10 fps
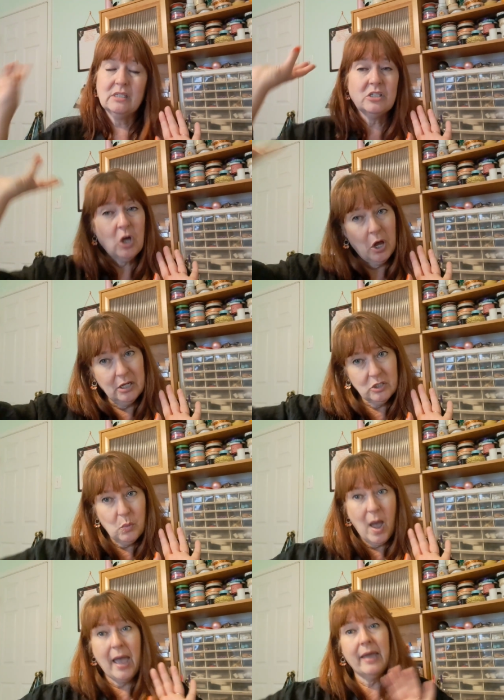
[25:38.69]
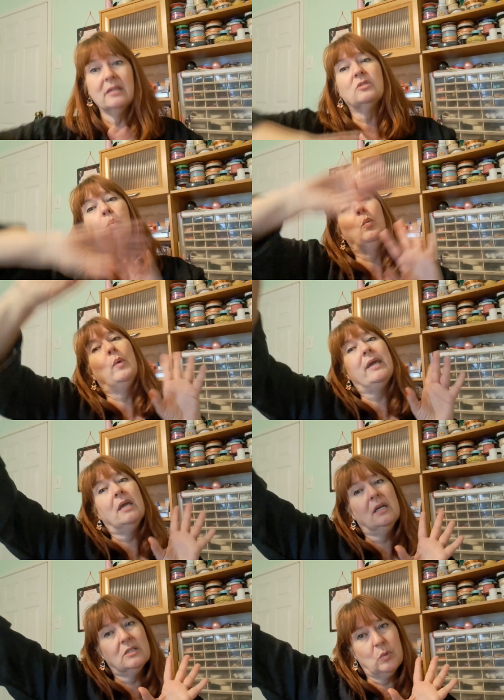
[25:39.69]
It's on its way. It's
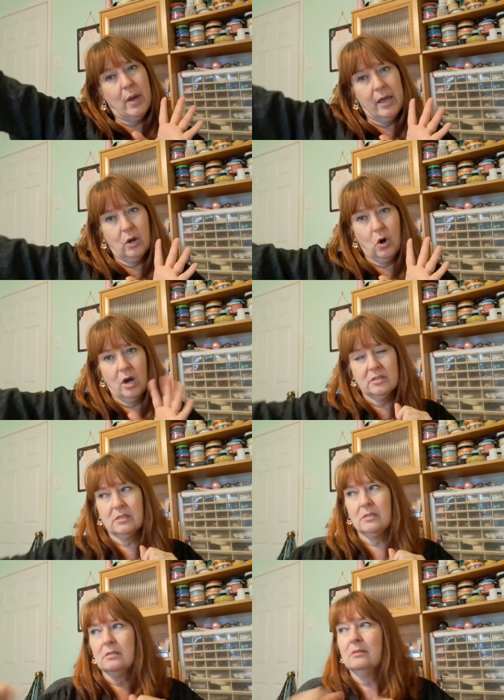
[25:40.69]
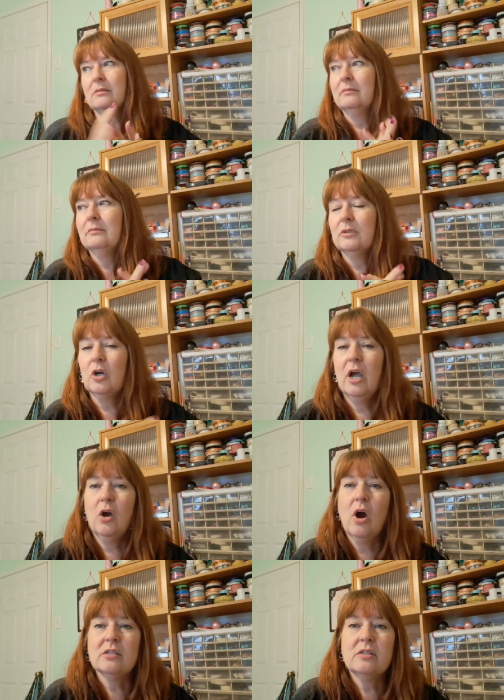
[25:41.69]
winging its way across
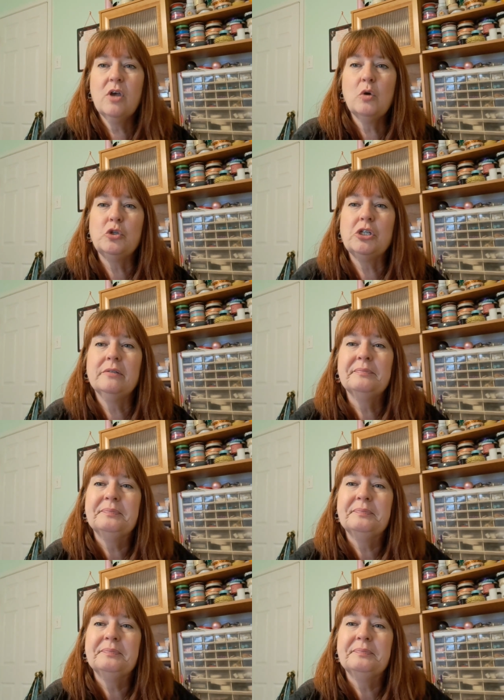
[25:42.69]
across the ocean.